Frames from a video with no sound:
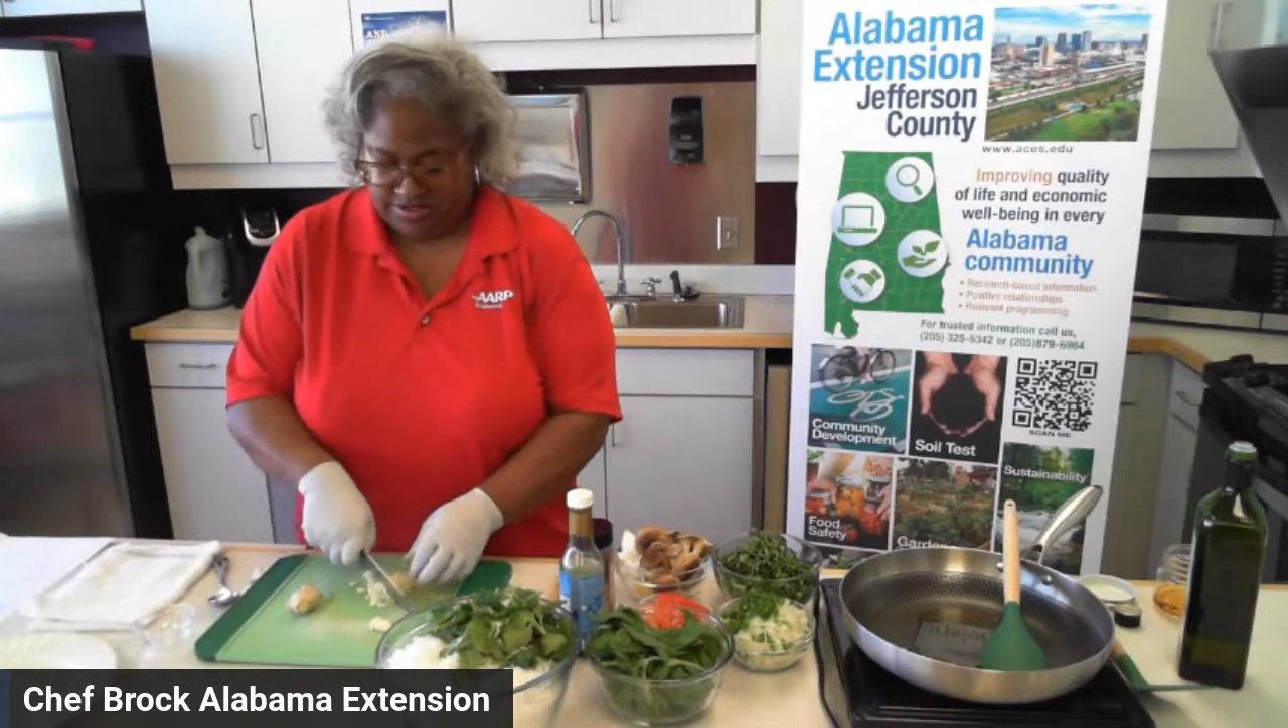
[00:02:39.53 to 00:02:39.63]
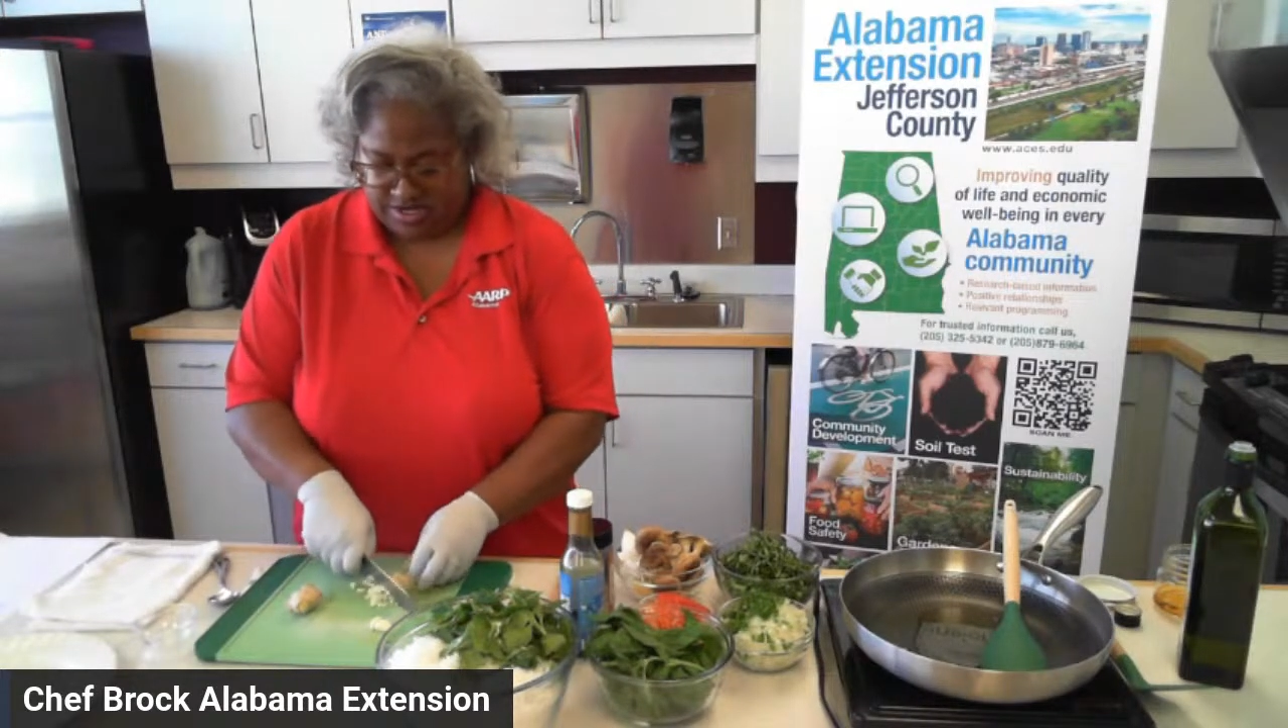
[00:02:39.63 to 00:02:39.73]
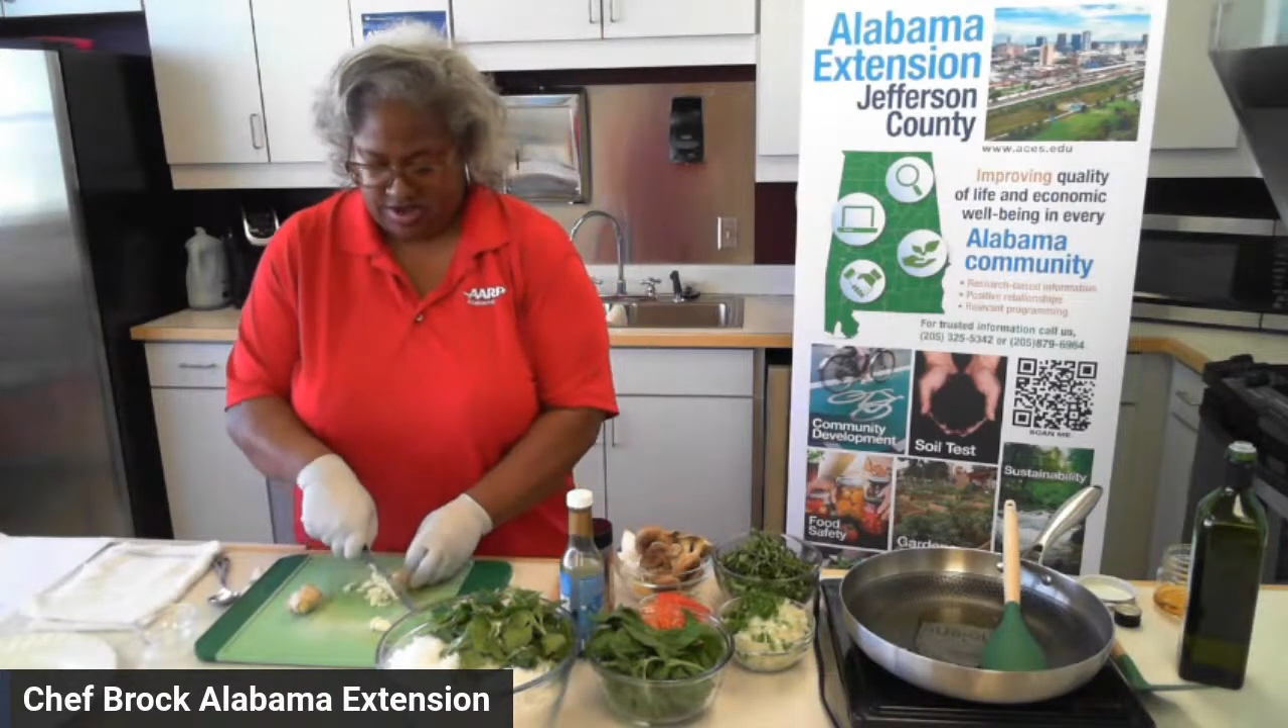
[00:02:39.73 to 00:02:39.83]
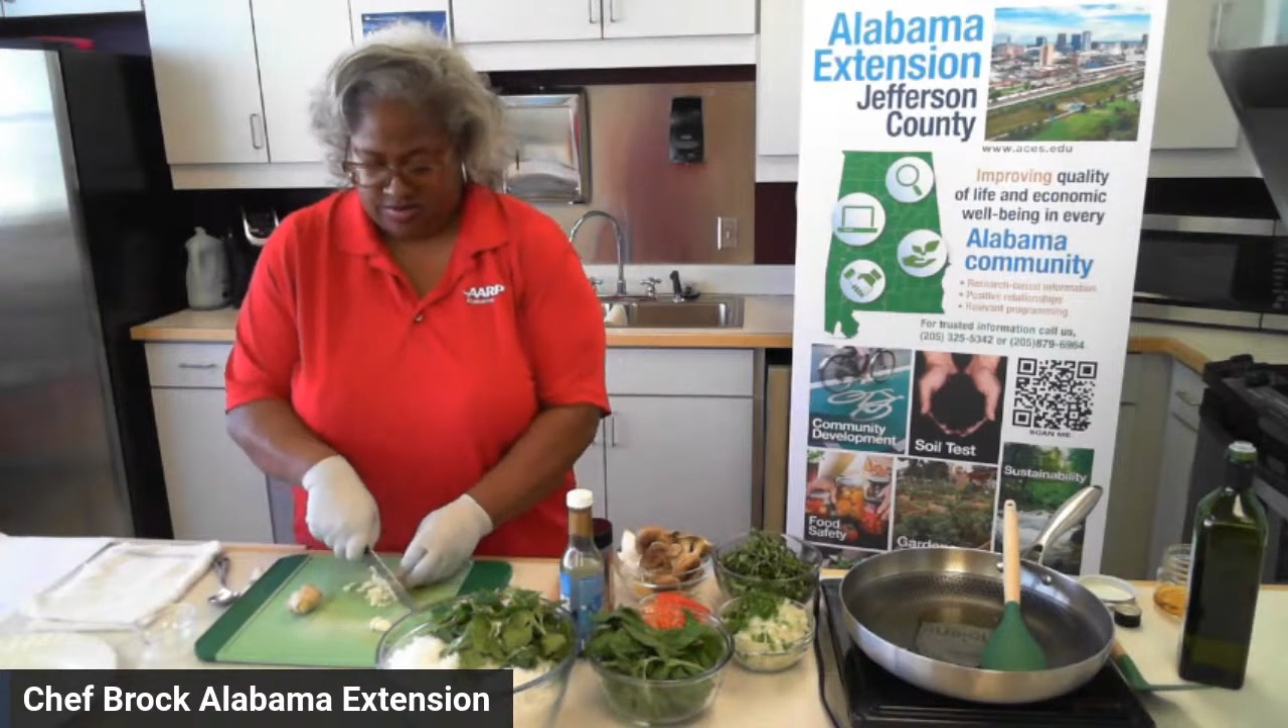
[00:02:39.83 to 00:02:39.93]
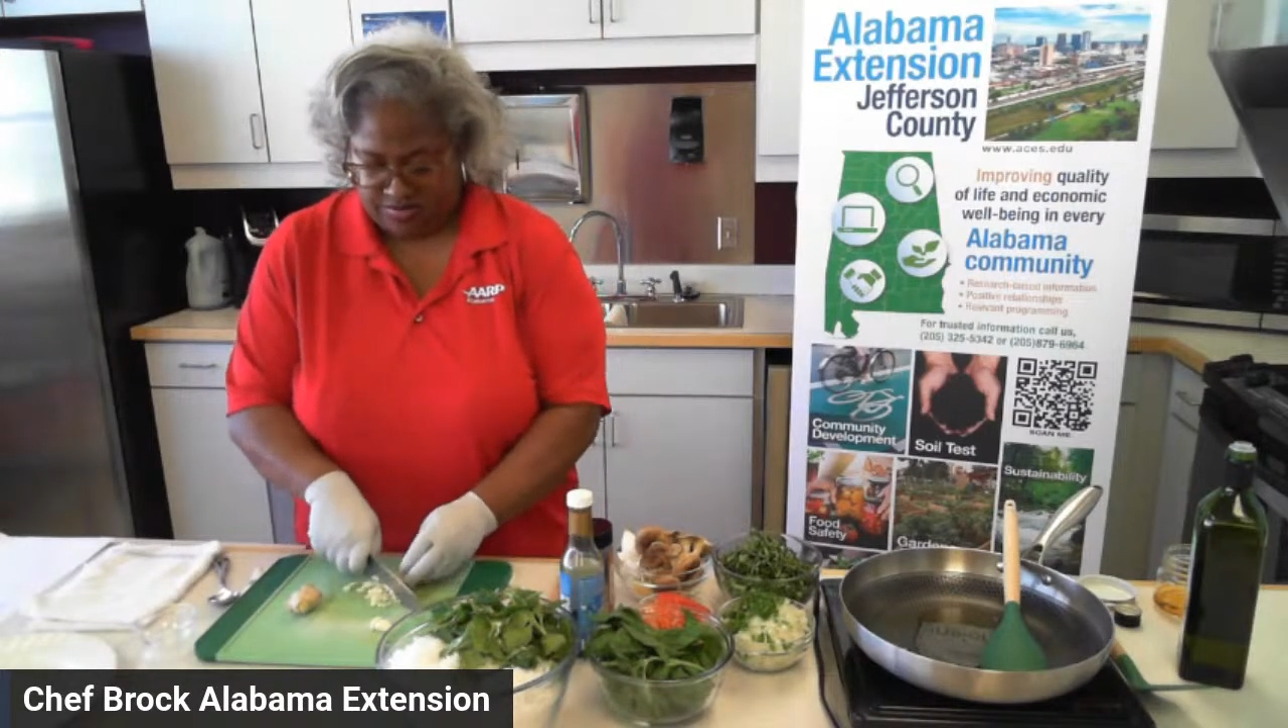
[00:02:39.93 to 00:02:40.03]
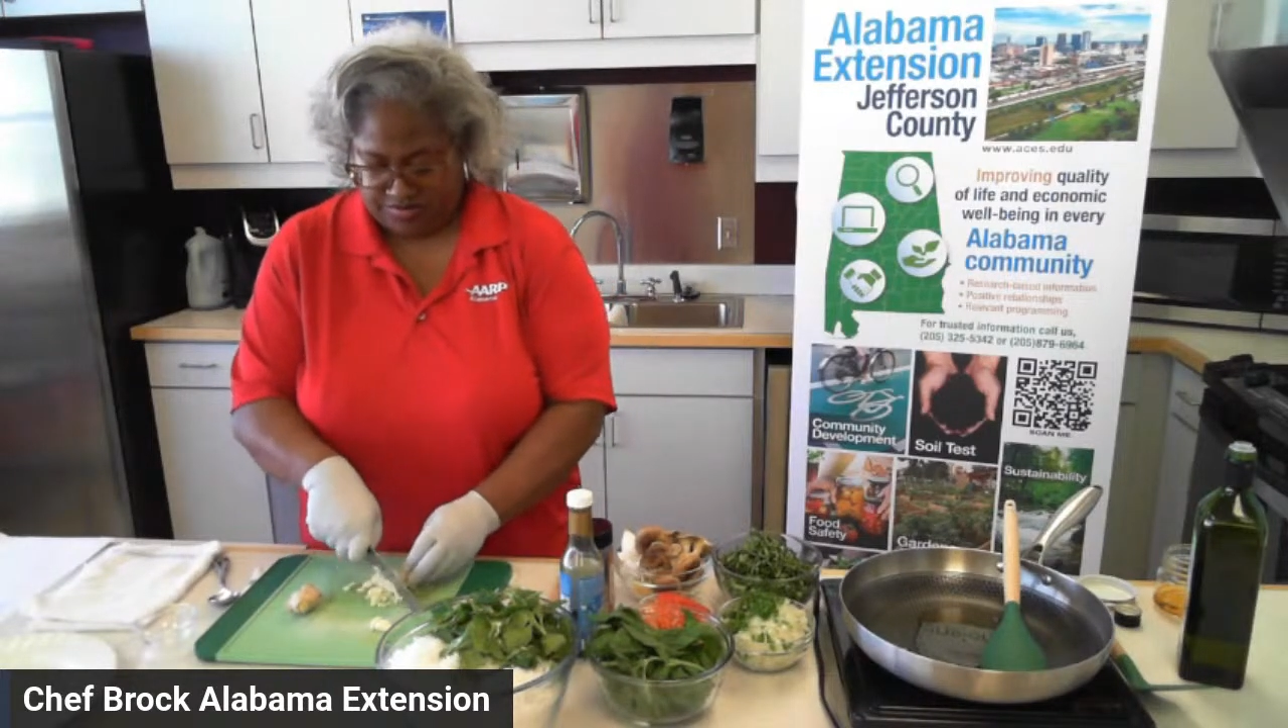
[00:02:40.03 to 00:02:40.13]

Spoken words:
So